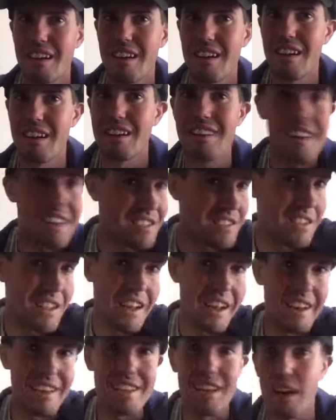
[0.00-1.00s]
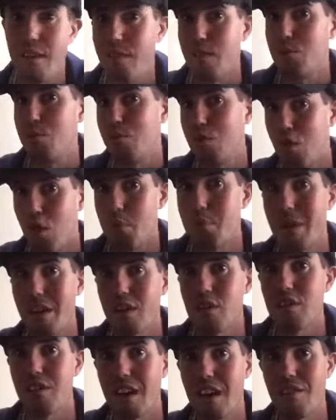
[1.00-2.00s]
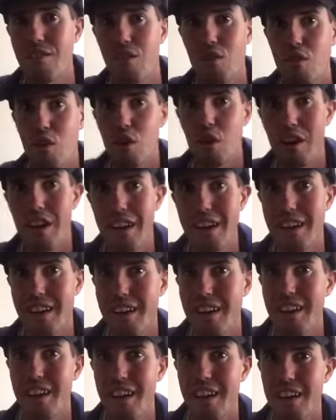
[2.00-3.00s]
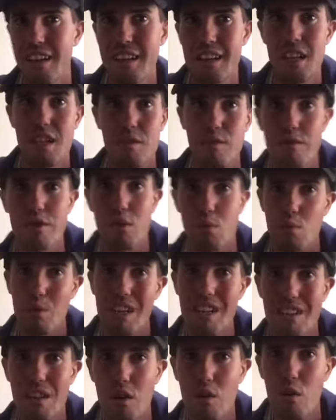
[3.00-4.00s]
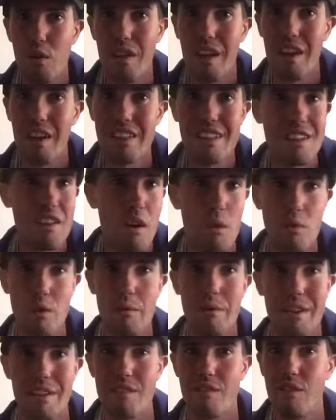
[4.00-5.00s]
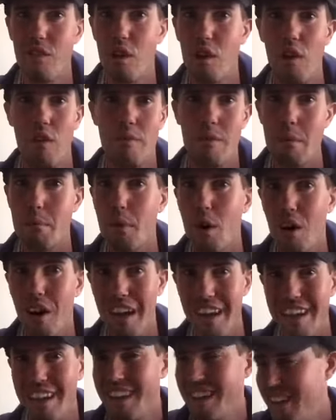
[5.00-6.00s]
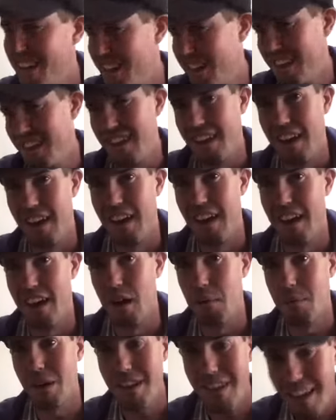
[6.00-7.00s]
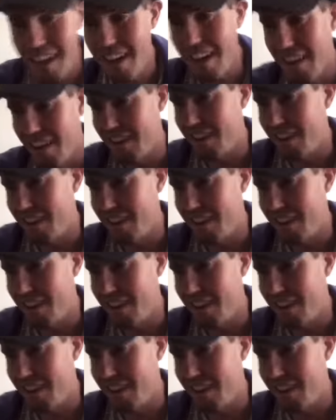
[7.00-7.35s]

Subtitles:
Yesterday definitely would not be a good day for a ride, with the wind and all that. I think I would have been flown off my bike. But yeah,